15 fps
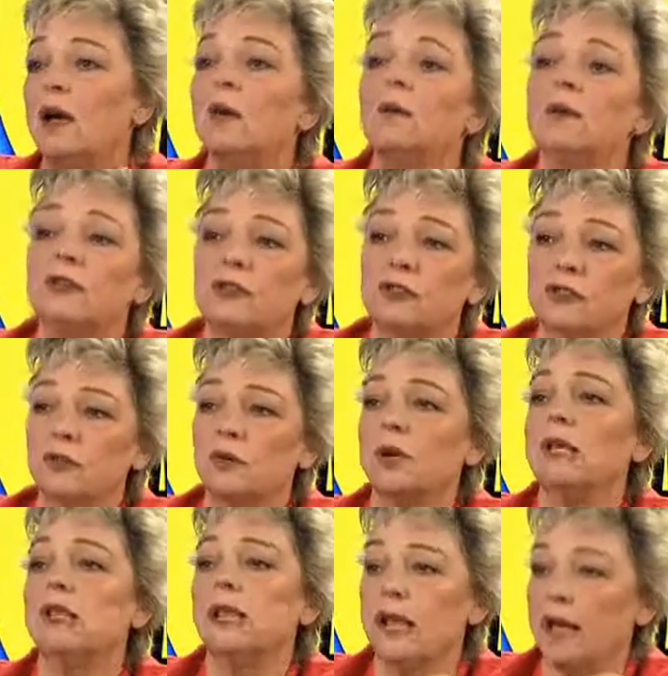We're
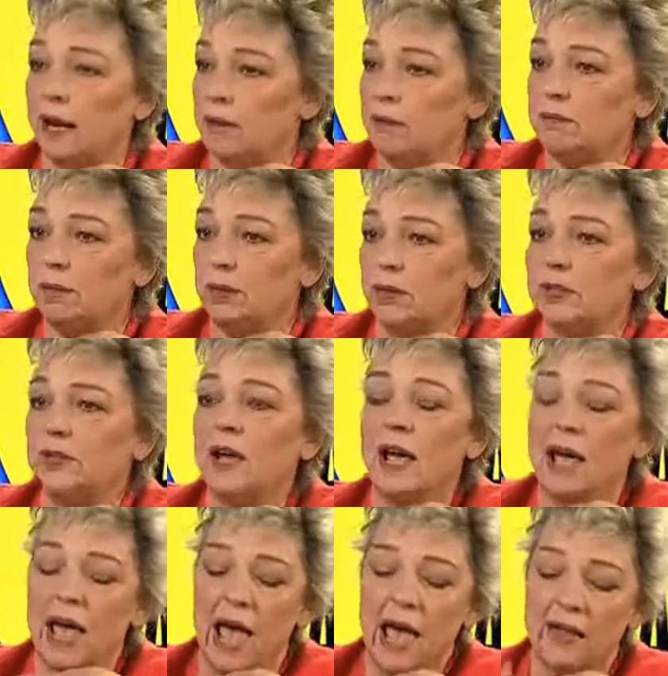destroying their input.
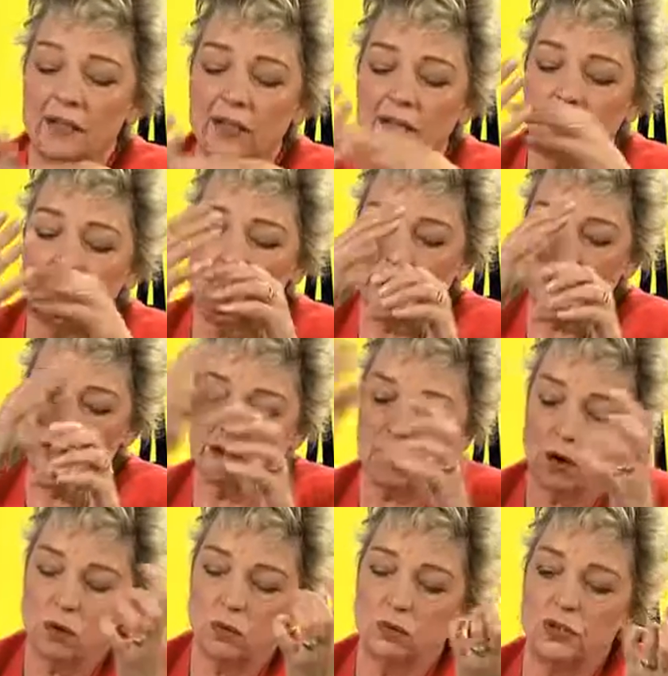And there's a
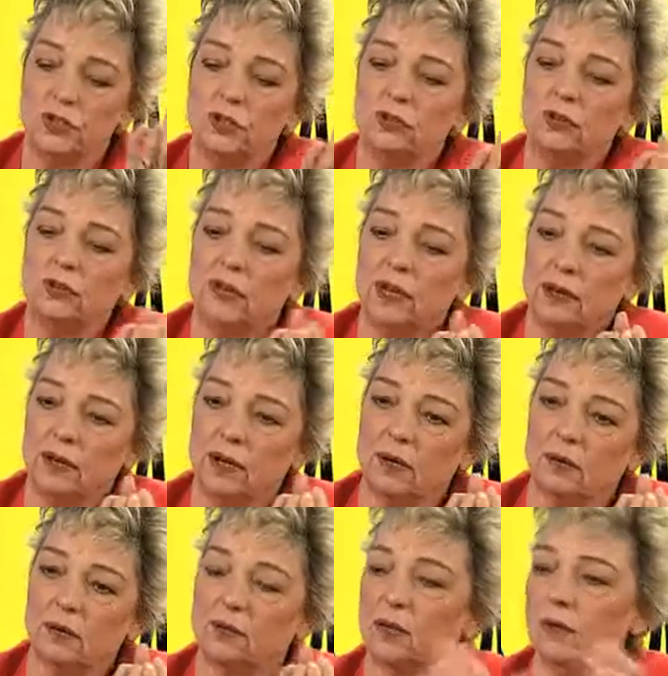whole new theory
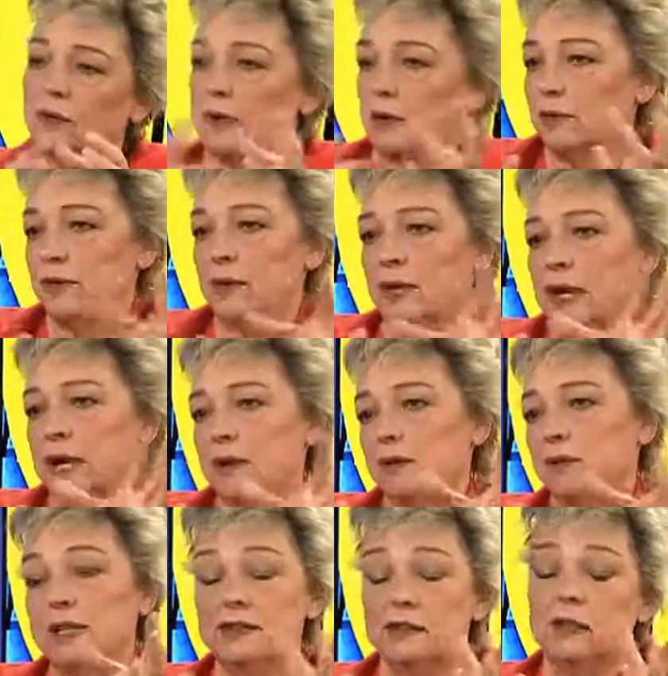also, sort of a
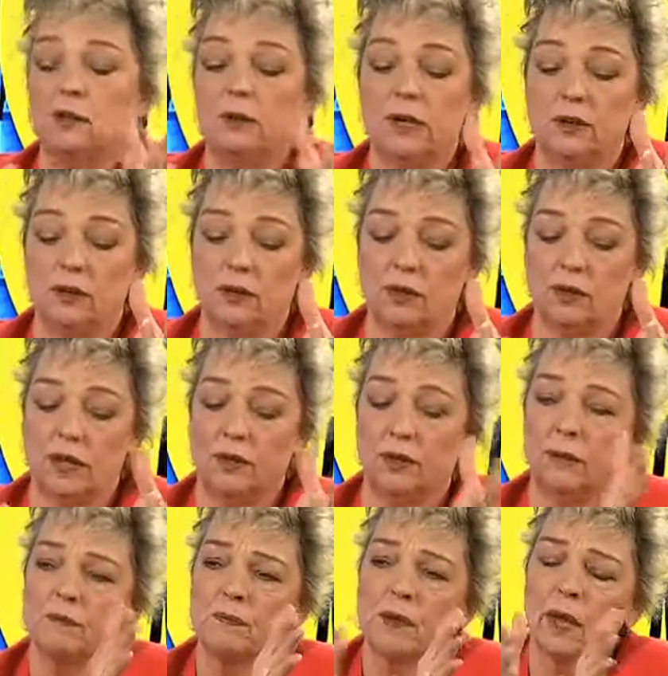reasonably new theory,